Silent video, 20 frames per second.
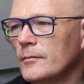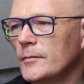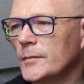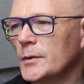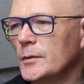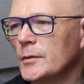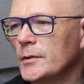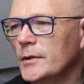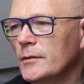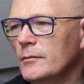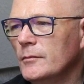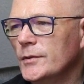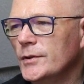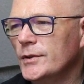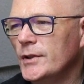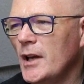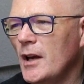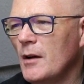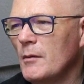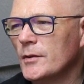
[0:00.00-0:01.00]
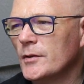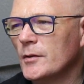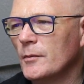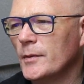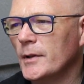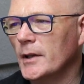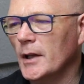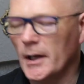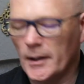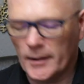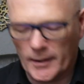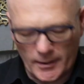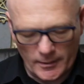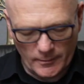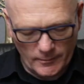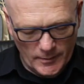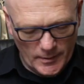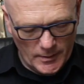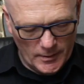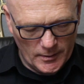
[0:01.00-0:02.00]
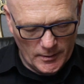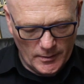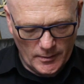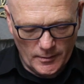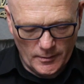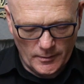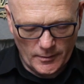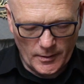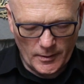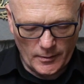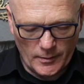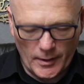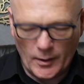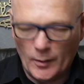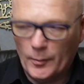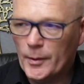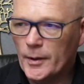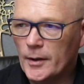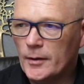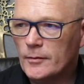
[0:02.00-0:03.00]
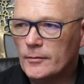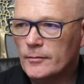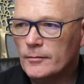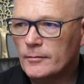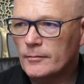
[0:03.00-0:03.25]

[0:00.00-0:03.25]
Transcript: So we'll start with something like that. So helping